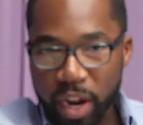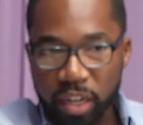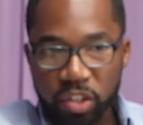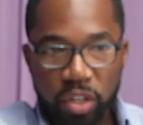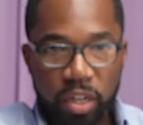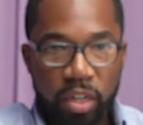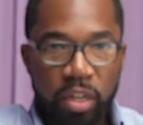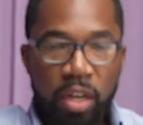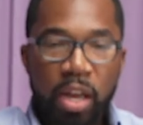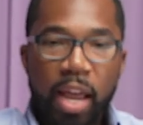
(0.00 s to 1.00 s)
arranging, and,
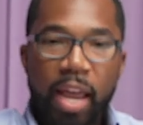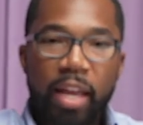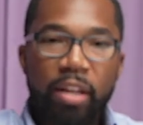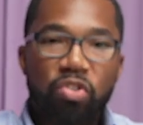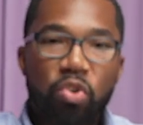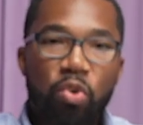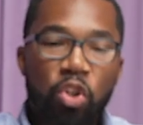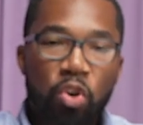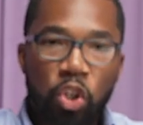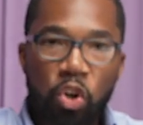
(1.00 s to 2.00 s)
and and so
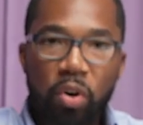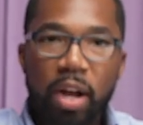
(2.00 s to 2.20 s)
you're you're